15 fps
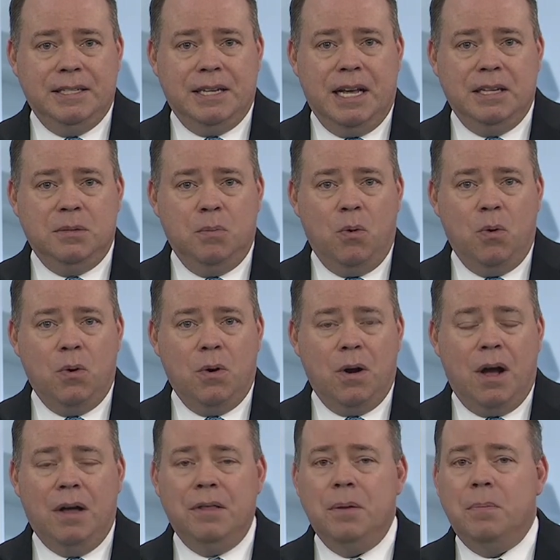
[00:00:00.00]
has more
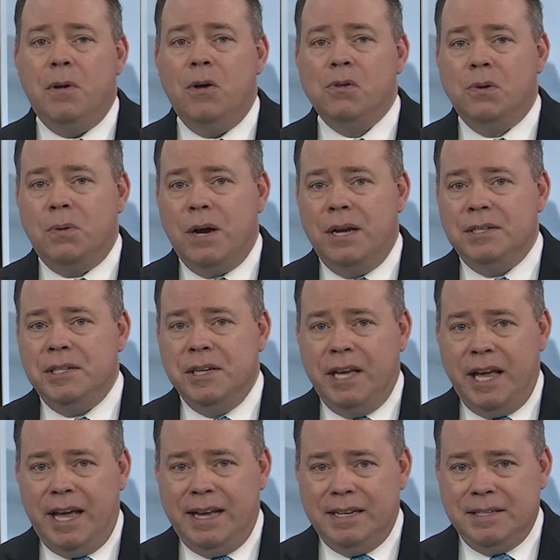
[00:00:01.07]
on the polarizing
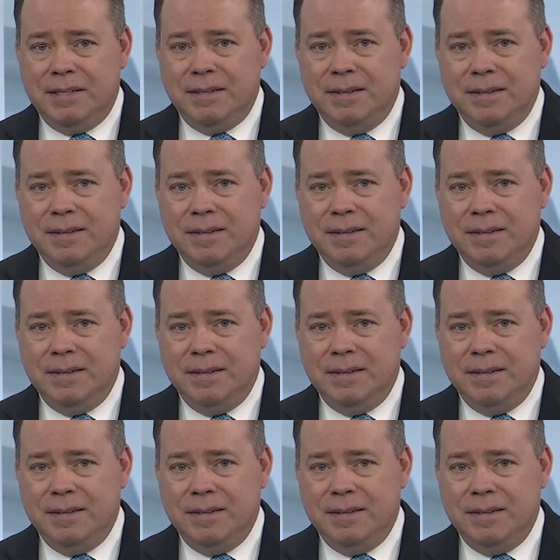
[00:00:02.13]
case.